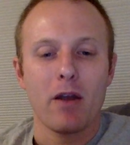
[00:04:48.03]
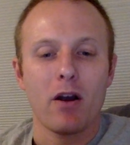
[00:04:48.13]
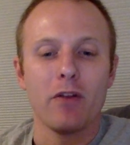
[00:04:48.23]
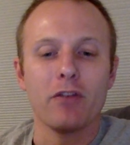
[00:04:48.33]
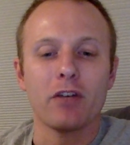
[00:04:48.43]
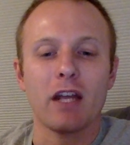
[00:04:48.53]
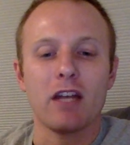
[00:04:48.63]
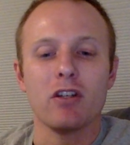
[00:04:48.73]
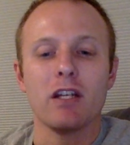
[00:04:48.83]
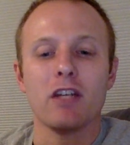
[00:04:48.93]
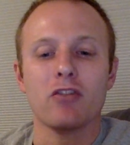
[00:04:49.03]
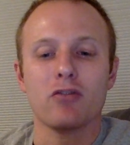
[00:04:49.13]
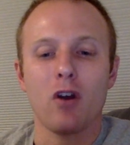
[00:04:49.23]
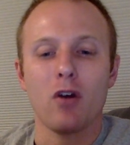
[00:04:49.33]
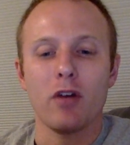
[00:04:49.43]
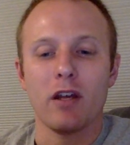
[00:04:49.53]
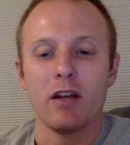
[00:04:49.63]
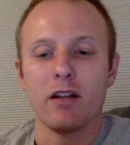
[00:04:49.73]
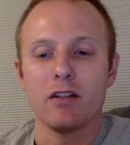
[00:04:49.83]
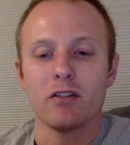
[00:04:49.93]
On this occasion, he strode
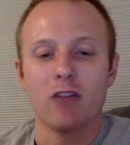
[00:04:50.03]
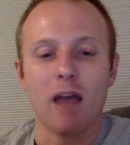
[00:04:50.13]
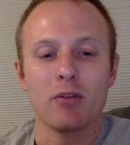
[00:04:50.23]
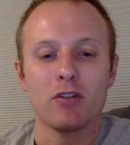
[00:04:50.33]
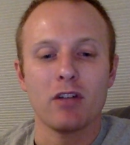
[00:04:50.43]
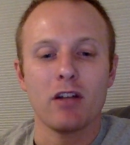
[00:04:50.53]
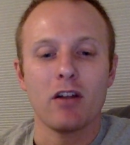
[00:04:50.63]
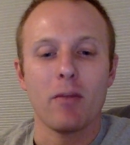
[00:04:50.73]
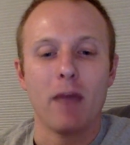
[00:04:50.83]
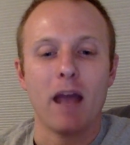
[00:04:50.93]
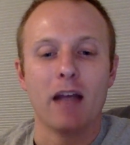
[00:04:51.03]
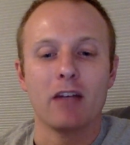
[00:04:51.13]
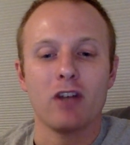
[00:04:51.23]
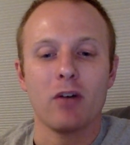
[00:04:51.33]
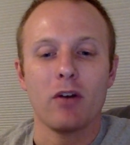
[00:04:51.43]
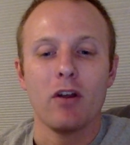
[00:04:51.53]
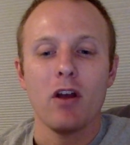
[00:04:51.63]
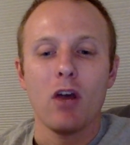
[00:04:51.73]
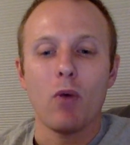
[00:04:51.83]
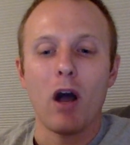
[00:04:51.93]
in and slapped his son on the back and shouted,
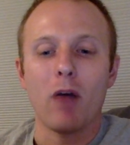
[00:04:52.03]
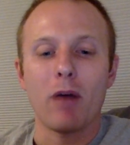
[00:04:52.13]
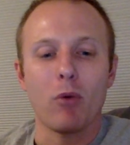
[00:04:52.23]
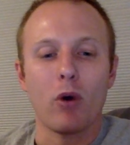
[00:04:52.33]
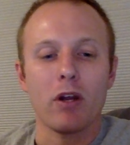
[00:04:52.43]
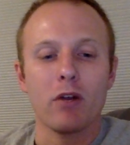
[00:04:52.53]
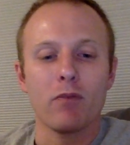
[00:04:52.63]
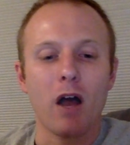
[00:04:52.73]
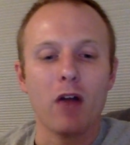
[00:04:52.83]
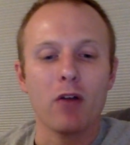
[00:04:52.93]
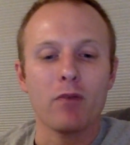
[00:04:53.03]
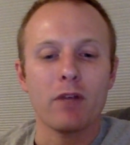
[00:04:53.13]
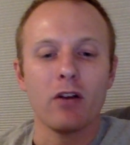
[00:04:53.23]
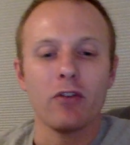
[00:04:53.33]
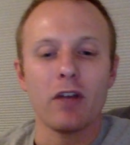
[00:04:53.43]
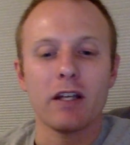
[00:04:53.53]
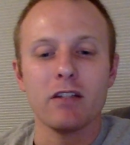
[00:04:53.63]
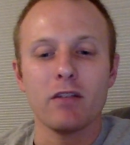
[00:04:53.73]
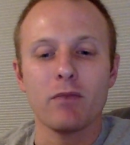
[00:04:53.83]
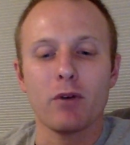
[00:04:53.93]
Well, my boy, your father feels like
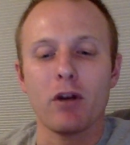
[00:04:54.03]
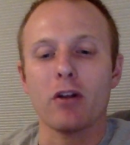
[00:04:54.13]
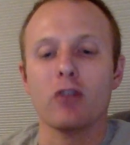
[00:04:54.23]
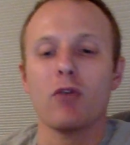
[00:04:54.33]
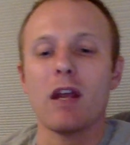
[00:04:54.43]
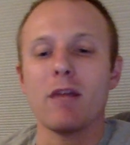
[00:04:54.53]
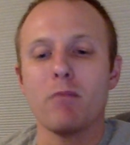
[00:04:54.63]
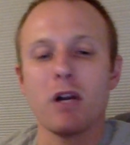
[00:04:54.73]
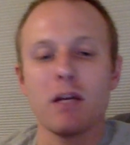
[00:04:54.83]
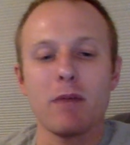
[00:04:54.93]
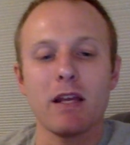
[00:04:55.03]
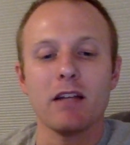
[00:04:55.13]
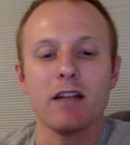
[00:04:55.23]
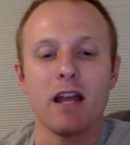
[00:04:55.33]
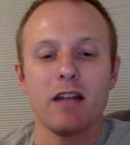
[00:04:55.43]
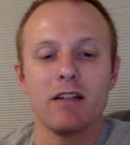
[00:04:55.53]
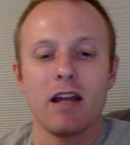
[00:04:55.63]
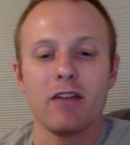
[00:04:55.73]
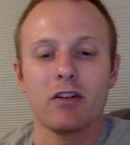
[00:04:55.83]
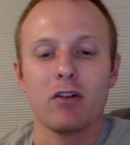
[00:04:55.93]
he's in for another great money making day
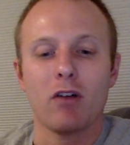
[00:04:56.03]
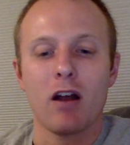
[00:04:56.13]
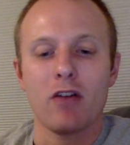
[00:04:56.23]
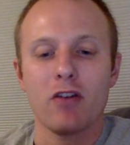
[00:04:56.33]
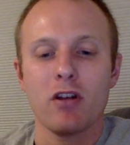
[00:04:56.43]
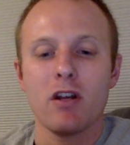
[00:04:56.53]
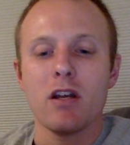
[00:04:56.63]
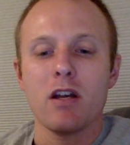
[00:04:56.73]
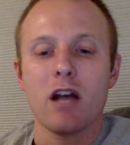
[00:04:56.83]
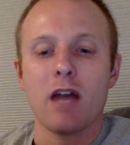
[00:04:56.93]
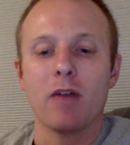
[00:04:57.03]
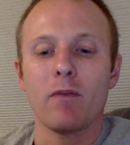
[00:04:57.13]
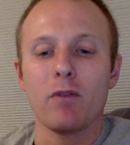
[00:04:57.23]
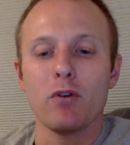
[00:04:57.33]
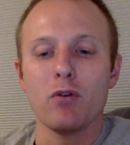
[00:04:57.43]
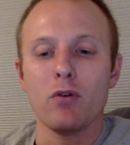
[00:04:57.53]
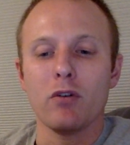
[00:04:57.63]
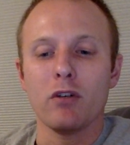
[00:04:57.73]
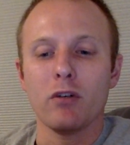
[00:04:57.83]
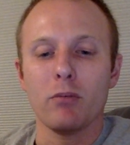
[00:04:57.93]
today at the garage. I've got a few
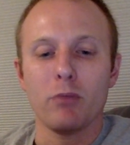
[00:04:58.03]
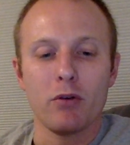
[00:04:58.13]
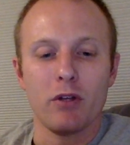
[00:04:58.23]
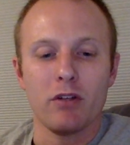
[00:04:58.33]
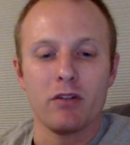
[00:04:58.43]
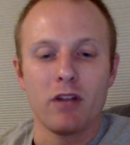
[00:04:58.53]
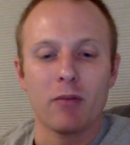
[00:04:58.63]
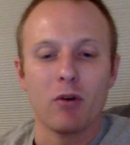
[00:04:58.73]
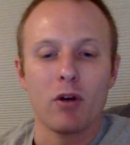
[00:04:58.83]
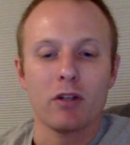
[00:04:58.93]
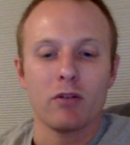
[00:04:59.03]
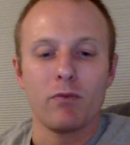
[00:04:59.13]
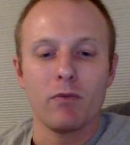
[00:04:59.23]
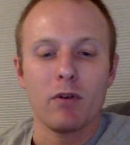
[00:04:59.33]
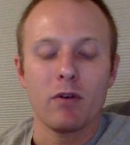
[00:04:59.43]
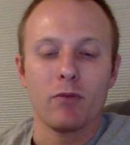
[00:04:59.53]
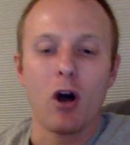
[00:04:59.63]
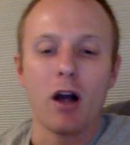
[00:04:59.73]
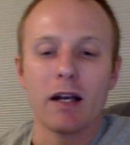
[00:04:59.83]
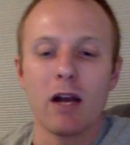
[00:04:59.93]
little beauties that I'm going to
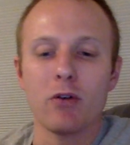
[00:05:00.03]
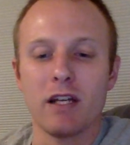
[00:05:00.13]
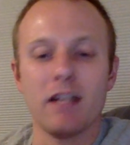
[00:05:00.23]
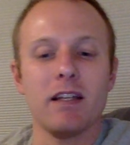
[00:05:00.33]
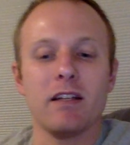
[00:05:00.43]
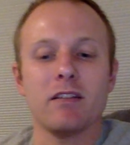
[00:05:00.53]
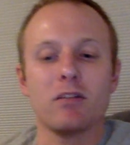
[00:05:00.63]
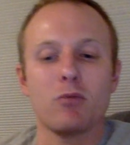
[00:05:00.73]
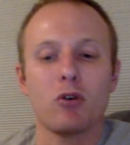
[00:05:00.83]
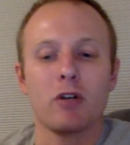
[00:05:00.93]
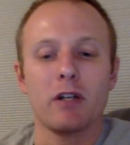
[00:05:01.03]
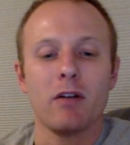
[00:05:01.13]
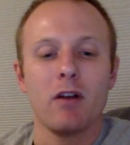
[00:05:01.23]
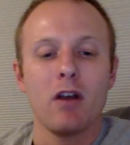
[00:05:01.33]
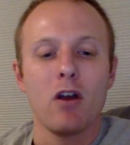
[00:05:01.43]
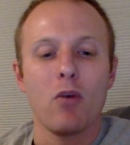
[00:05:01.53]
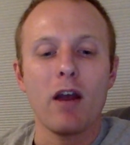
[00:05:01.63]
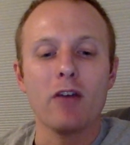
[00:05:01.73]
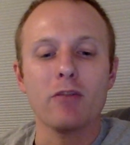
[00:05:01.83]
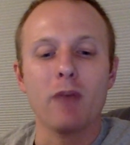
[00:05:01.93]
flog out to idiots this morning.
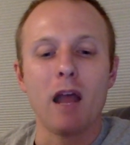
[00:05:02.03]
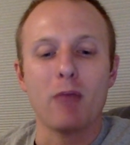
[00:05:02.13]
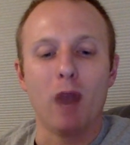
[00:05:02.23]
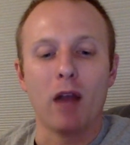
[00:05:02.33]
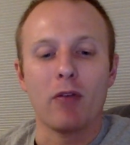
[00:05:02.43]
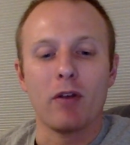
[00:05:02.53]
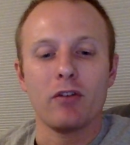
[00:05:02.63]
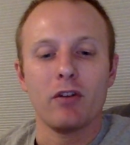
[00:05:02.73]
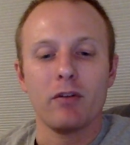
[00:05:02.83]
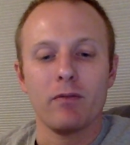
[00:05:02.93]
Where's my breakfast?